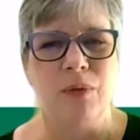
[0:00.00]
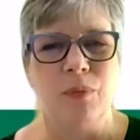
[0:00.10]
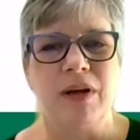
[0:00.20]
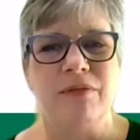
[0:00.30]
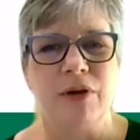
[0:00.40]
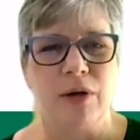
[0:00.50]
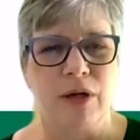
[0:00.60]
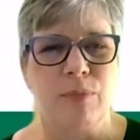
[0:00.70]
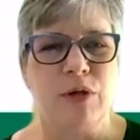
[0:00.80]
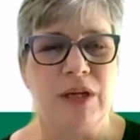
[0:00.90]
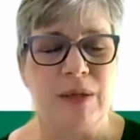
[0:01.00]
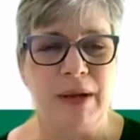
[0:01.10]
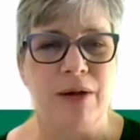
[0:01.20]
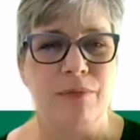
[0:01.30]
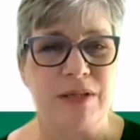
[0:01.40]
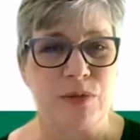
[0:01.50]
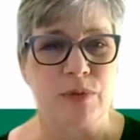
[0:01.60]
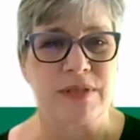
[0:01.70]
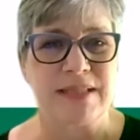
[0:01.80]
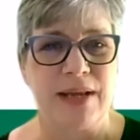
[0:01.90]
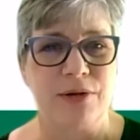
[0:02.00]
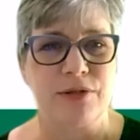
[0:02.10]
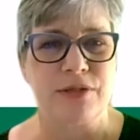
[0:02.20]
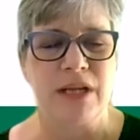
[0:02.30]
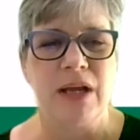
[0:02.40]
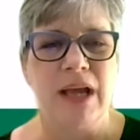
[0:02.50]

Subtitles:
one of our community parent resource centers.